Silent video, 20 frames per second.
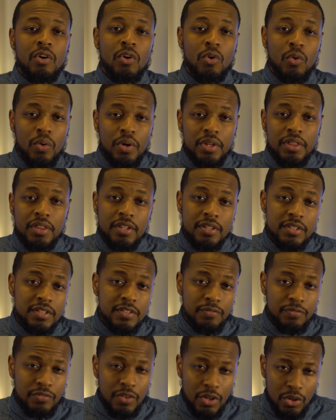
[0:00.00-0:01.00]
on
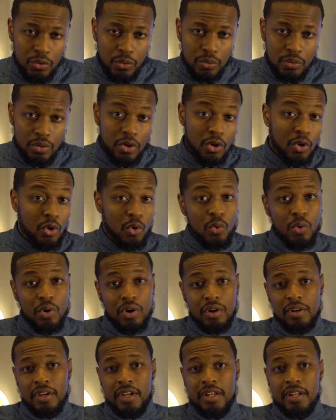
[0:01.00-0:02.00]
this phone
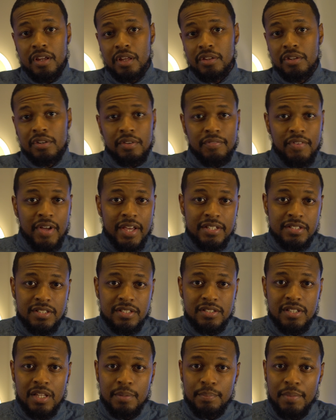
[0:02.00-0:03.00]
or any other
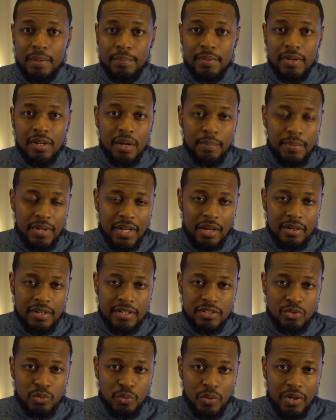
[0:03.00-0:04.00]
devices that may be coming out
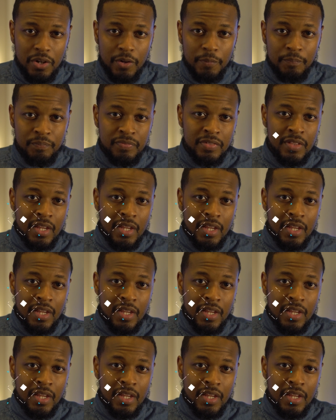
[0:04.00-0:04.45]
as well.